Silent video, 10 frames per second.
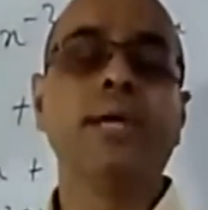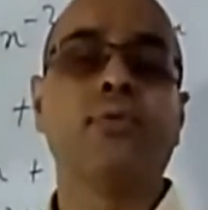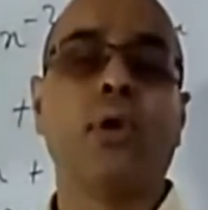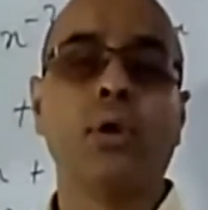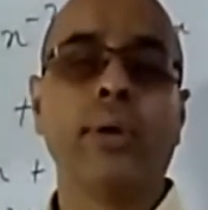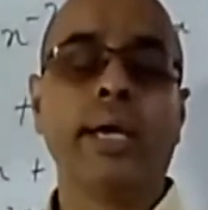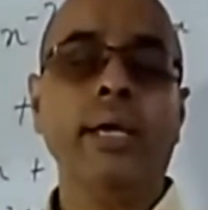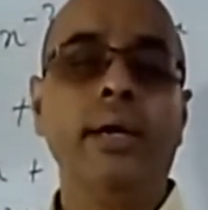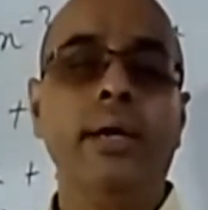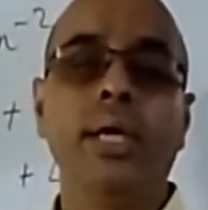
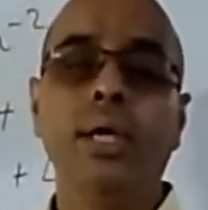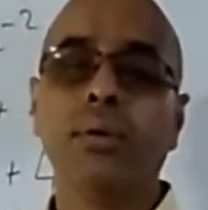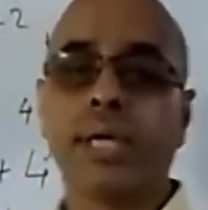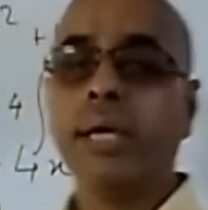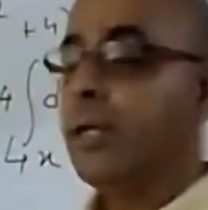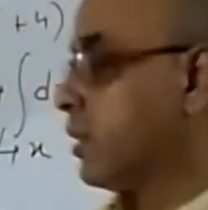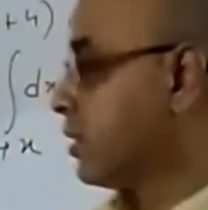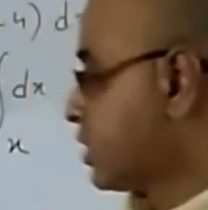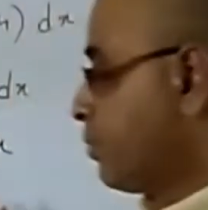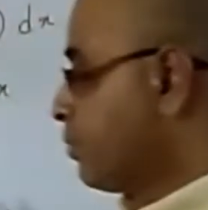following using
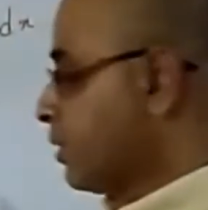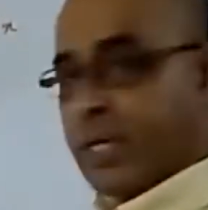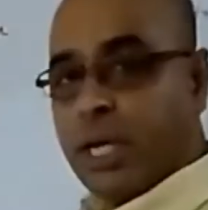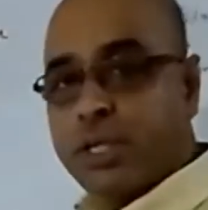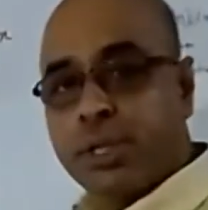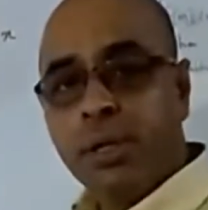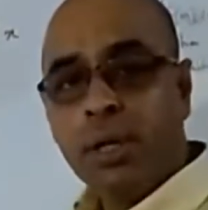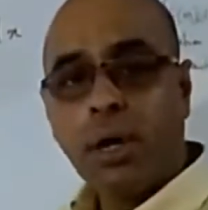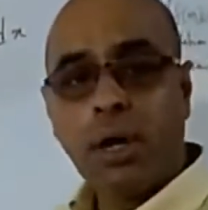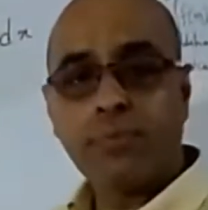simplification
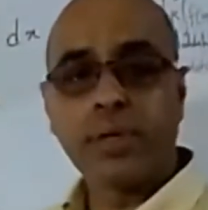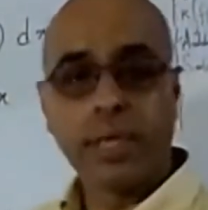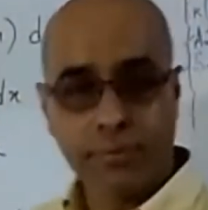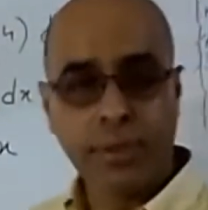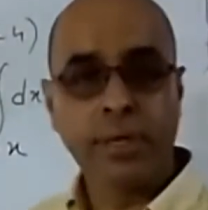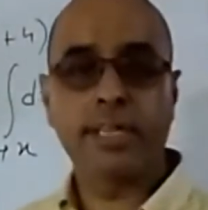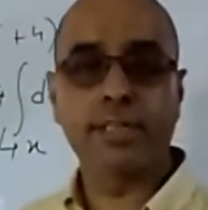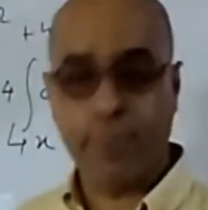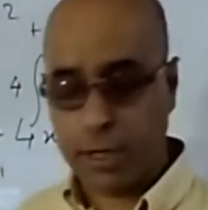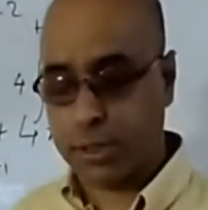of the given
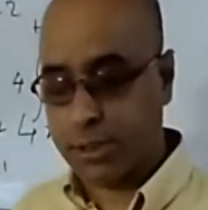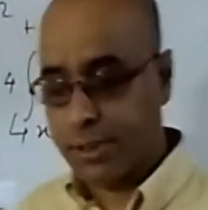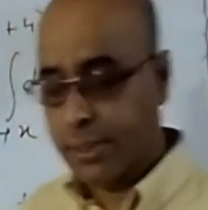expression.